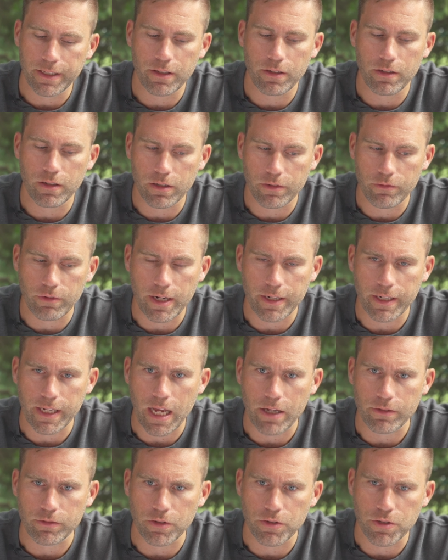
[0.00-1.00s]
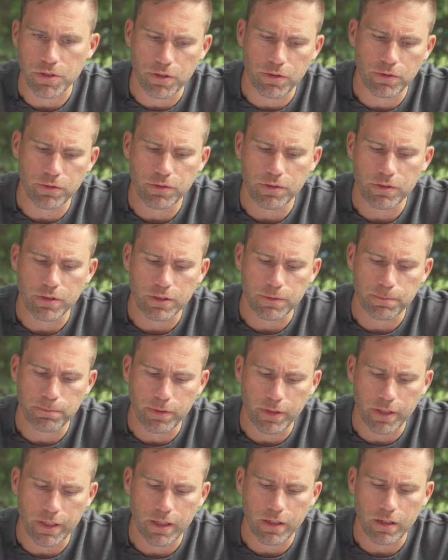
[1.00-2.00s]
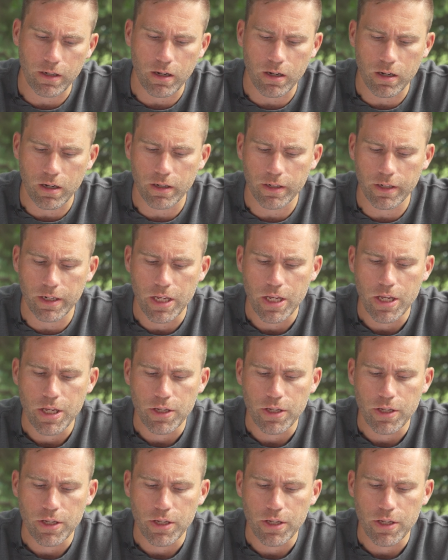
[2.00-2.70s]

You are running out of juice, you're just putting it on,